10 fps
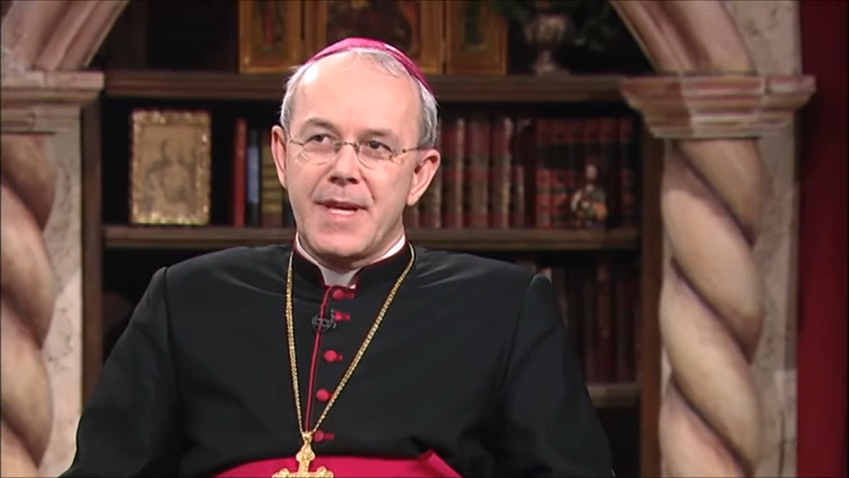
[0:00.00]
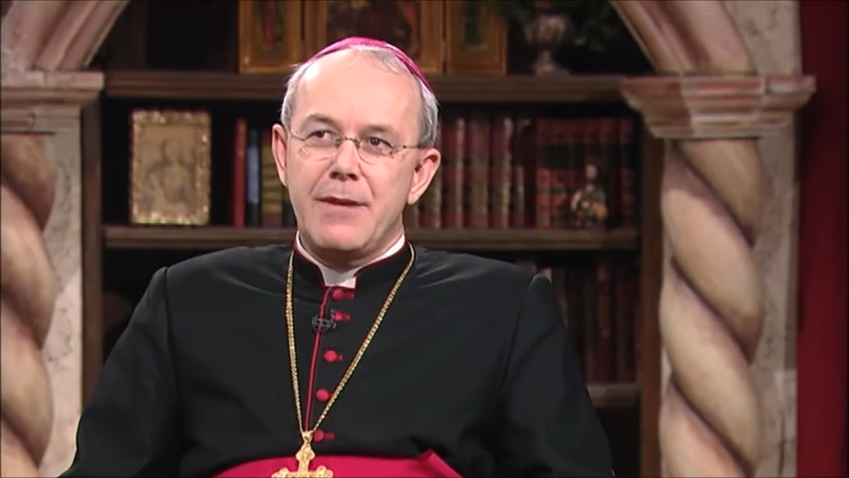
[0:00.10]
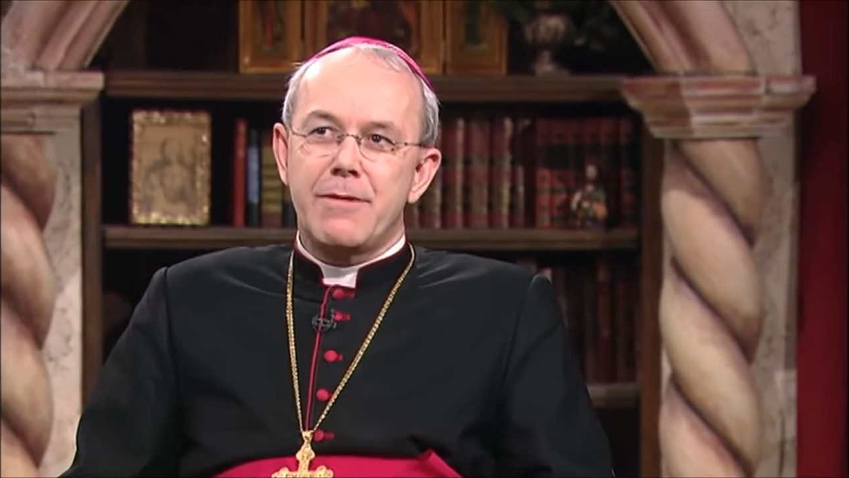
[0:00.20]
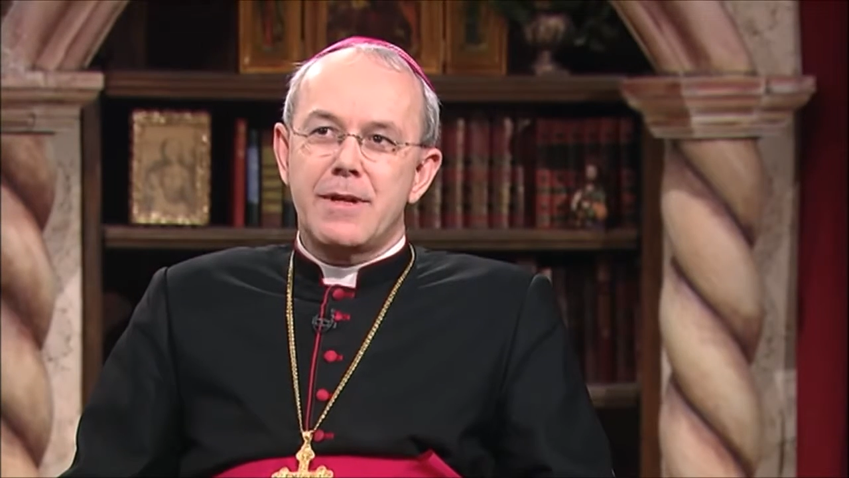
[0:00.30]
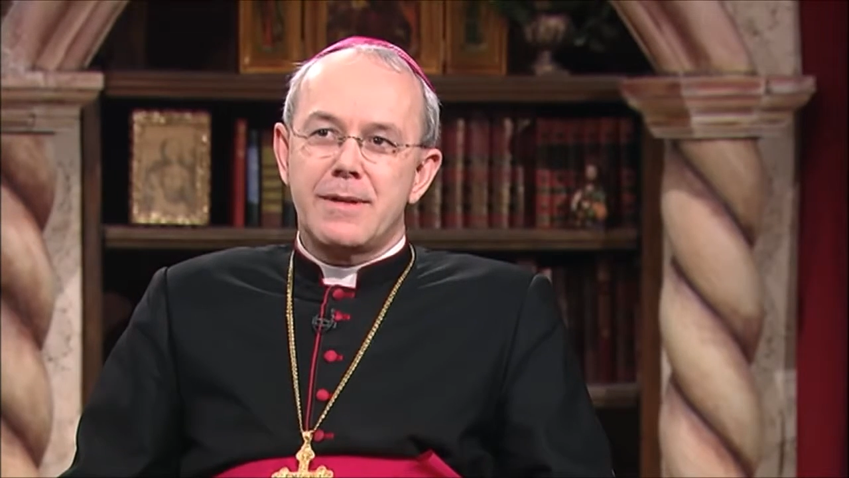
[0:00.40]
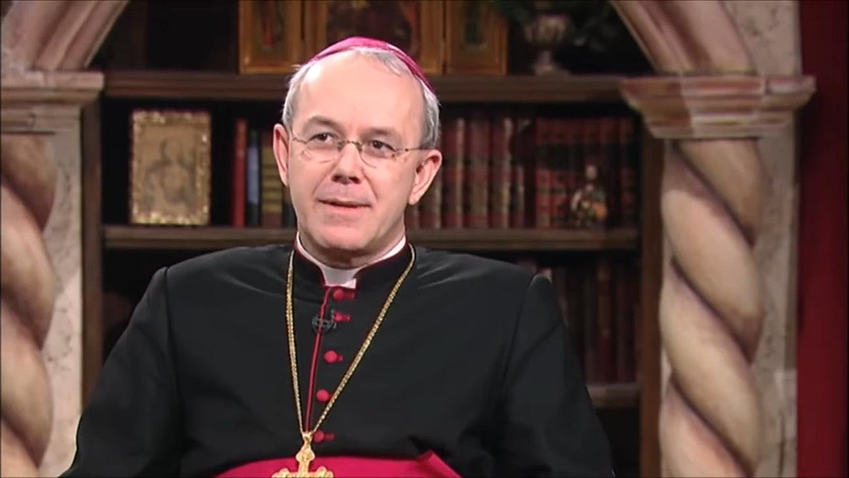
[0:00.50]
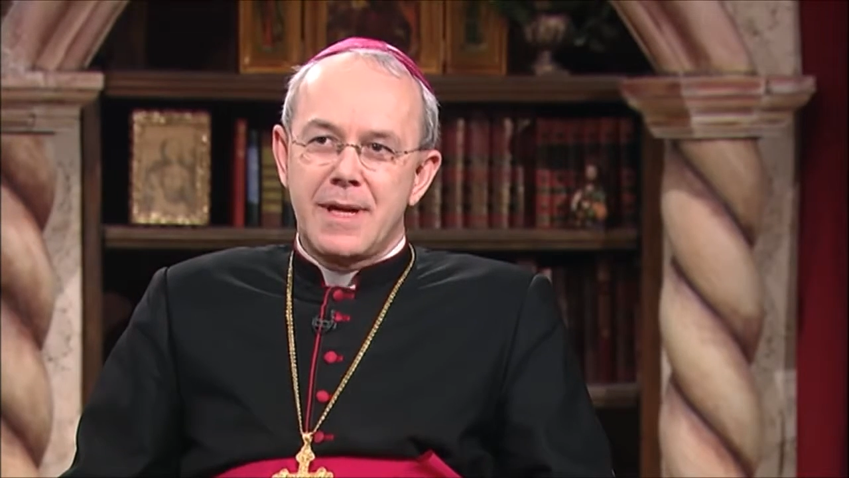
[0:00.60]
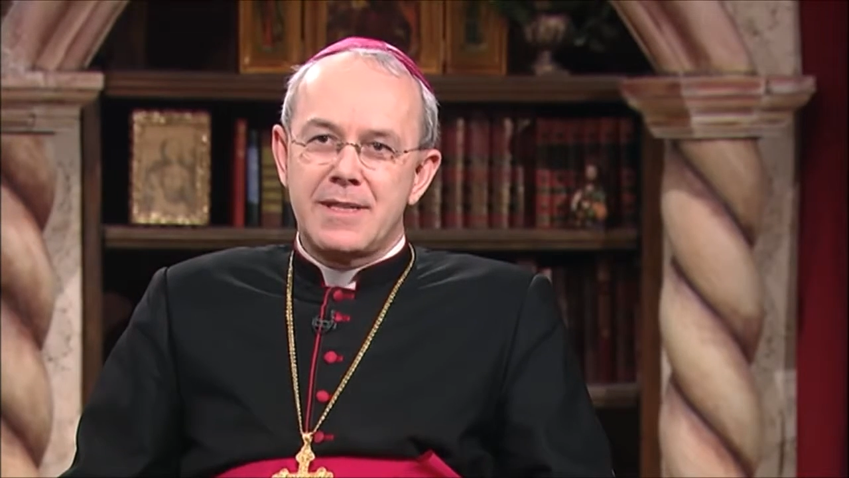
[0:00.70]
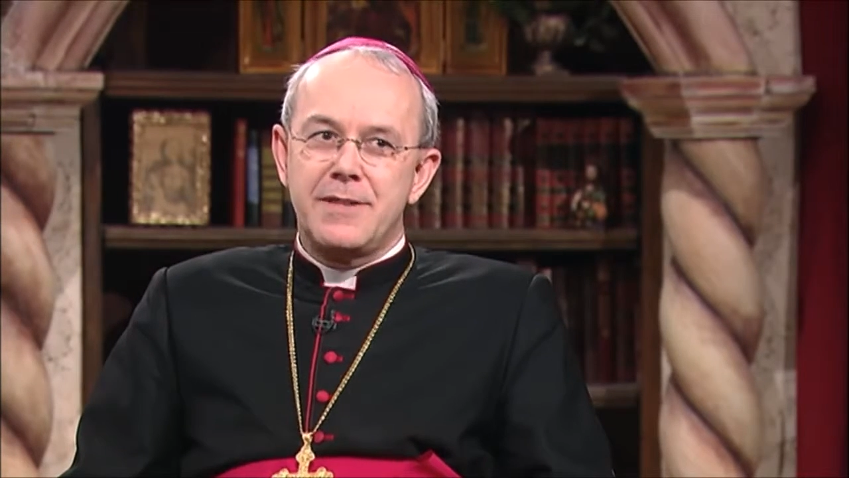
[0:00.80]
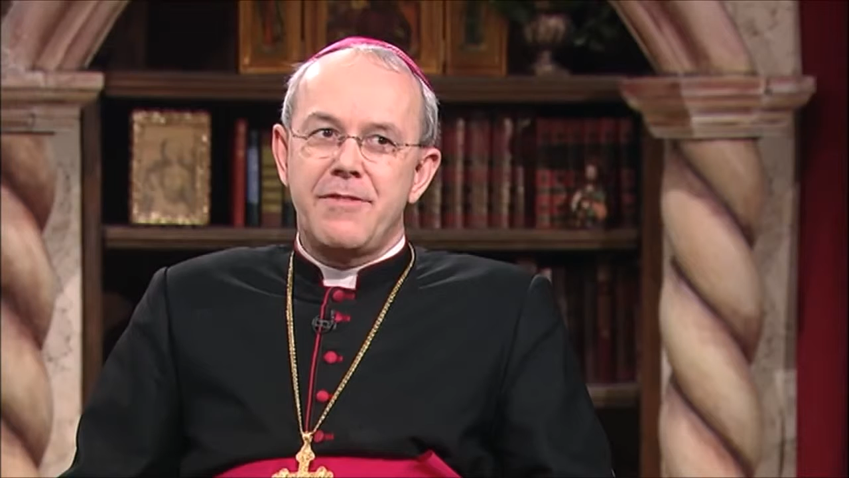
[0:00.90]
even
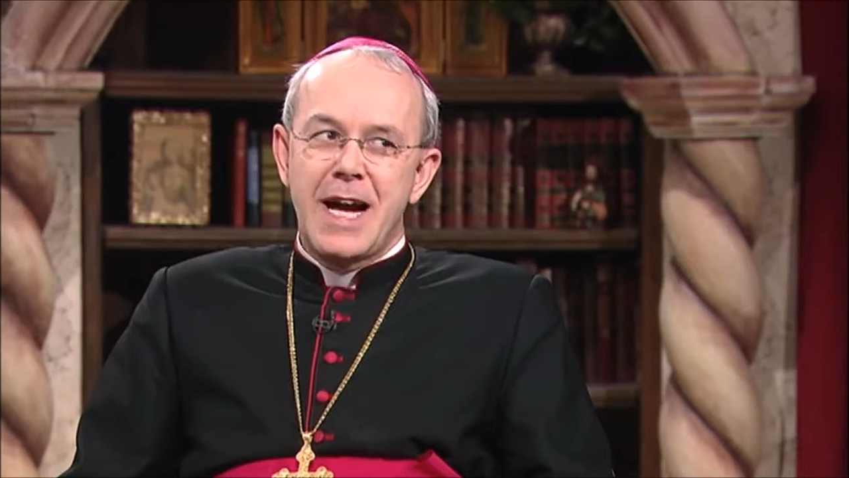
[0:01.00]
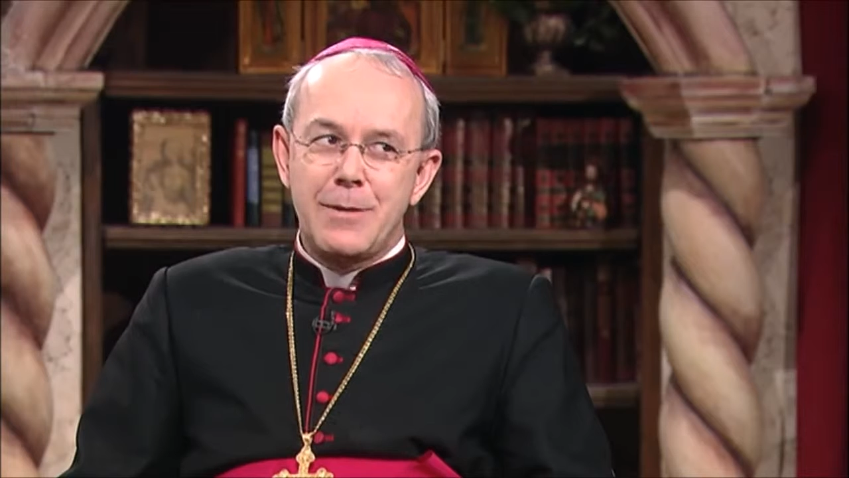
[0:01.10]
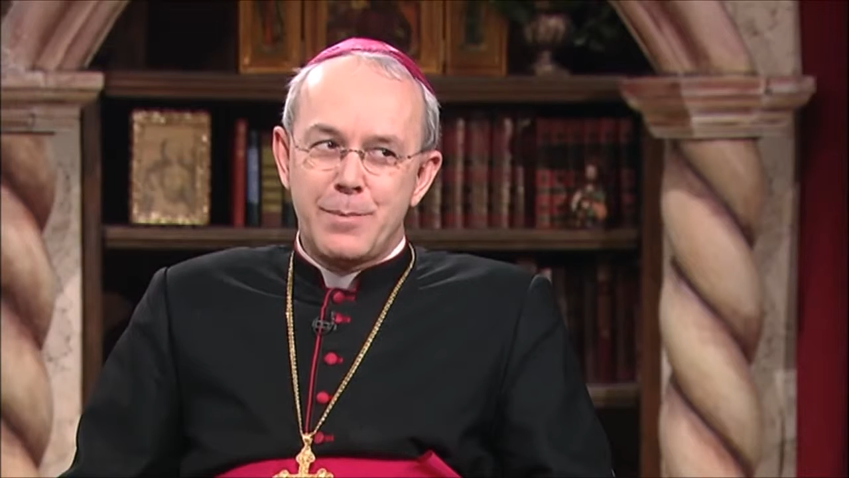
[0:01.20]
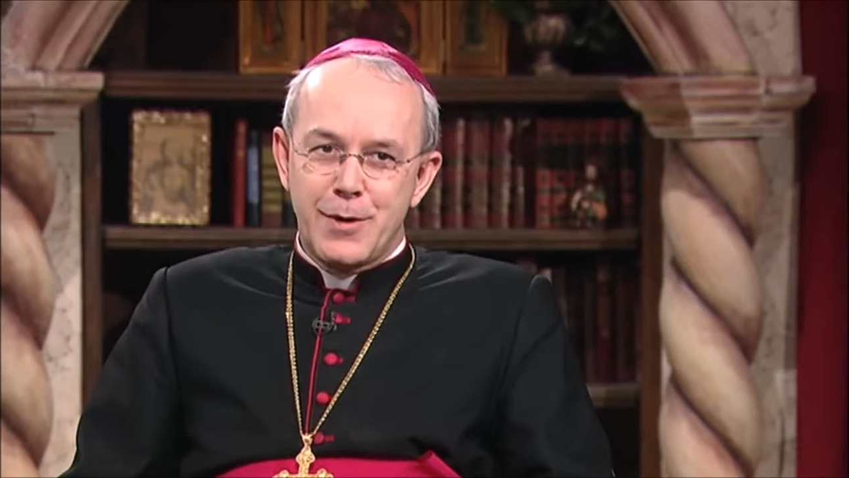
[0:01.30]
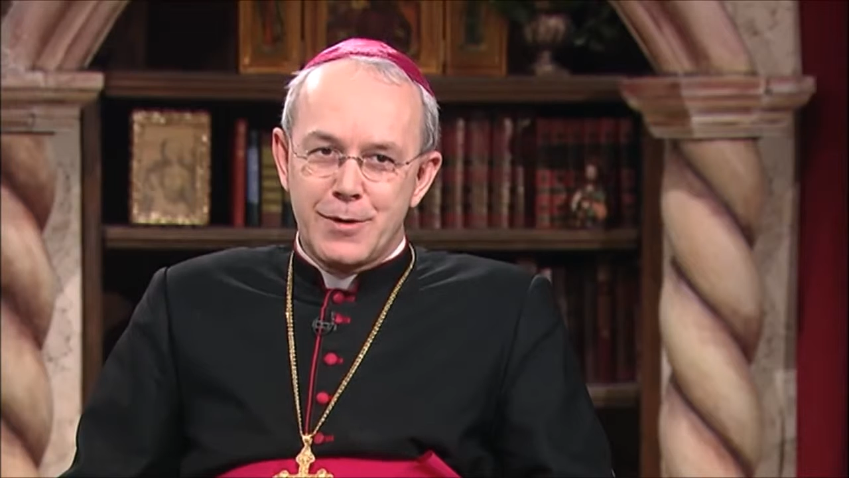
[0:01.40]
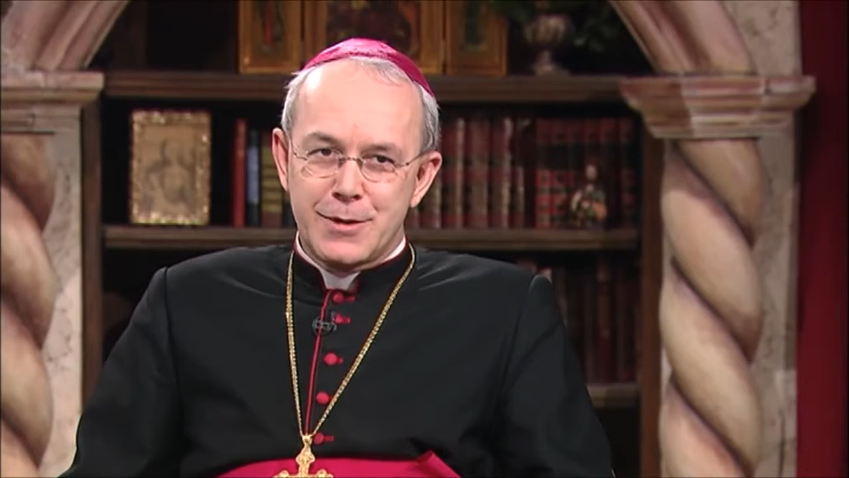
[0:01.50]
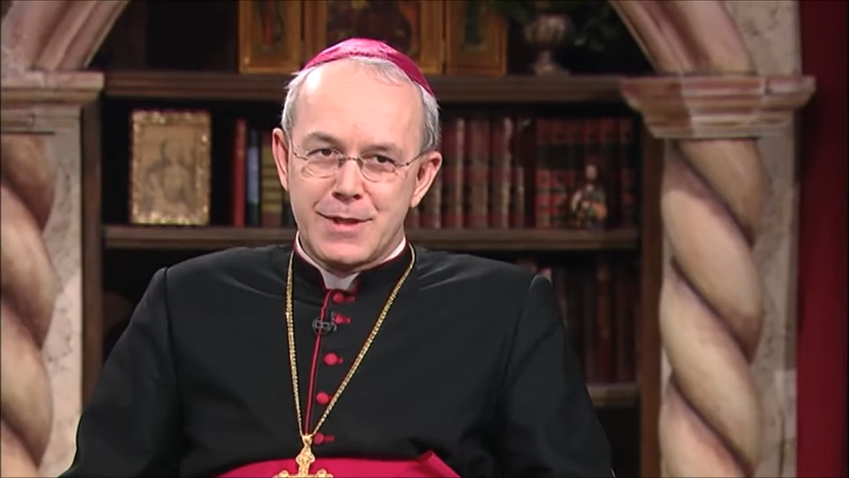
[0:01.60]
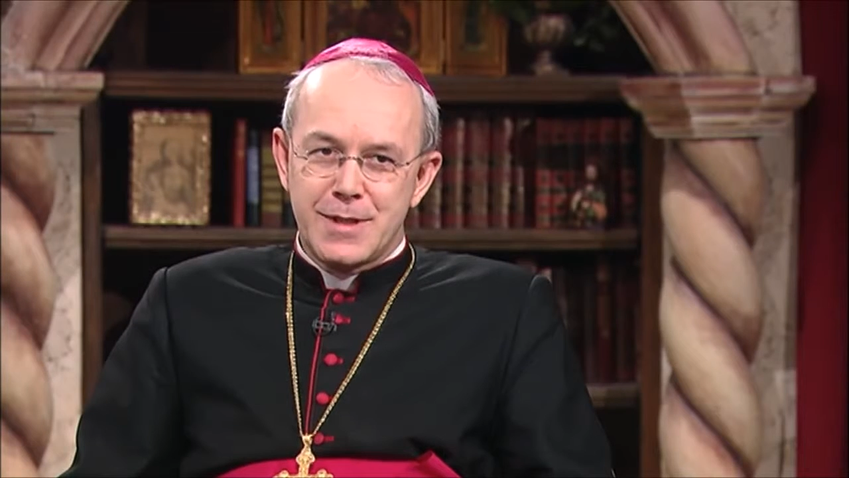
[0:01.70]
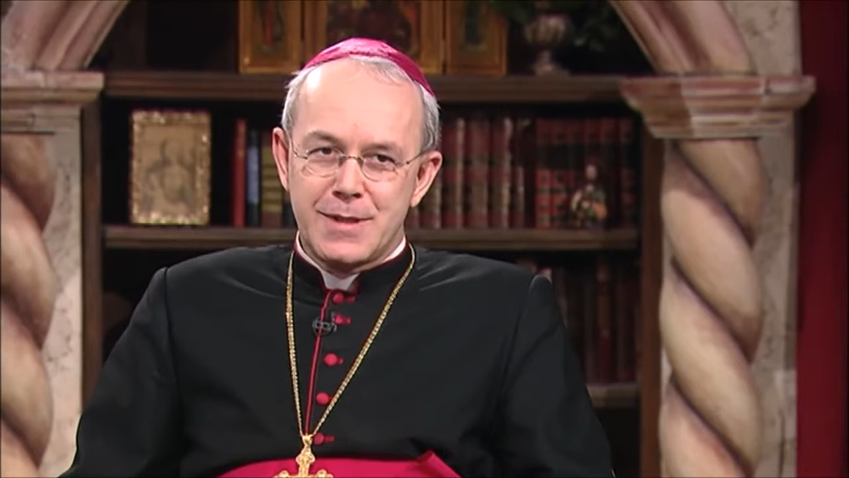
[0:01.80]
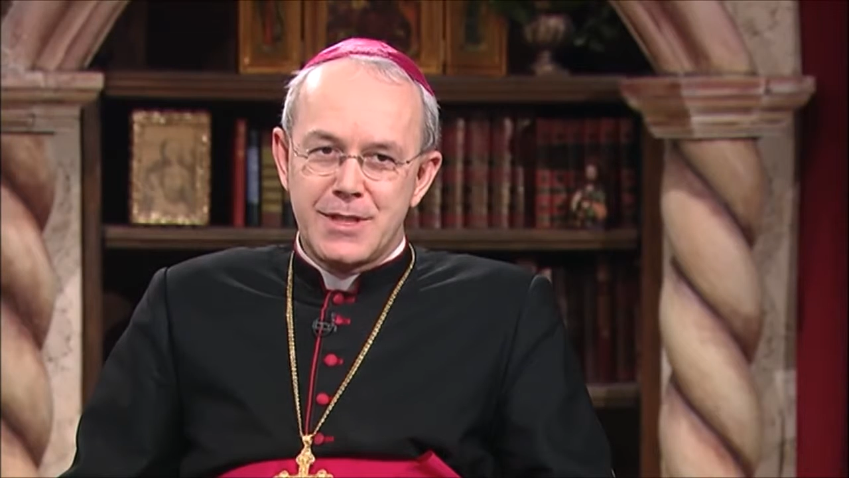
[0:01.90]
a divine
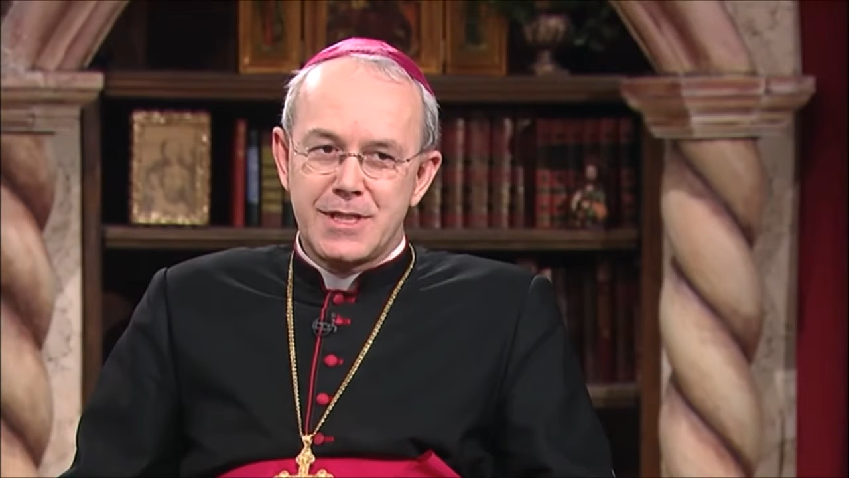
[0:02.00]
person,